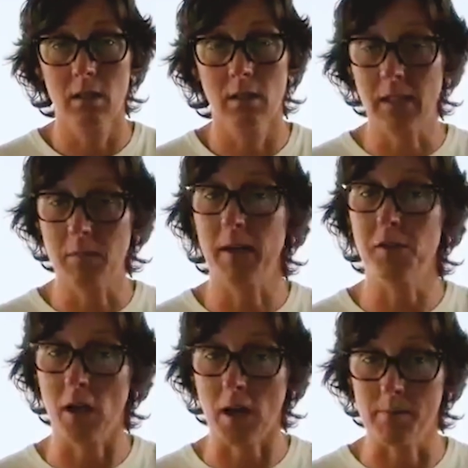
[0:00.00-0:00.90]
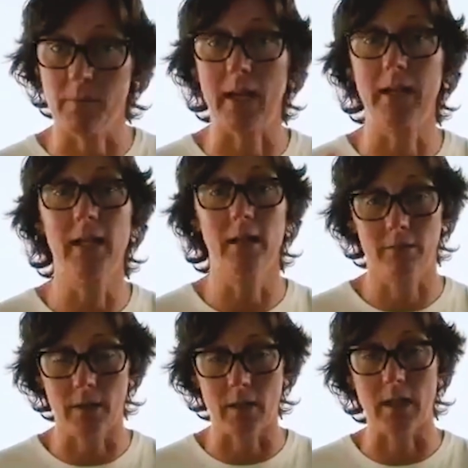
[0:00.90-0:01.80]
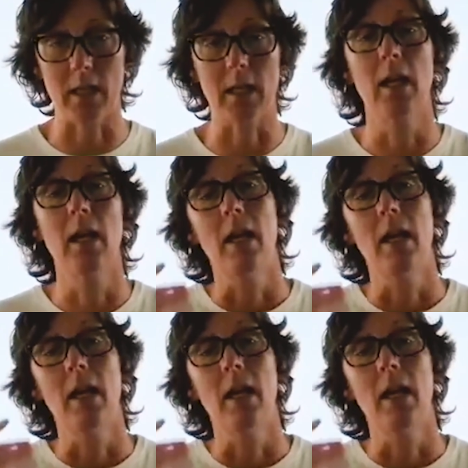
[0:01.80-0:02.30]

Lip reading: That's my job, finding and funding.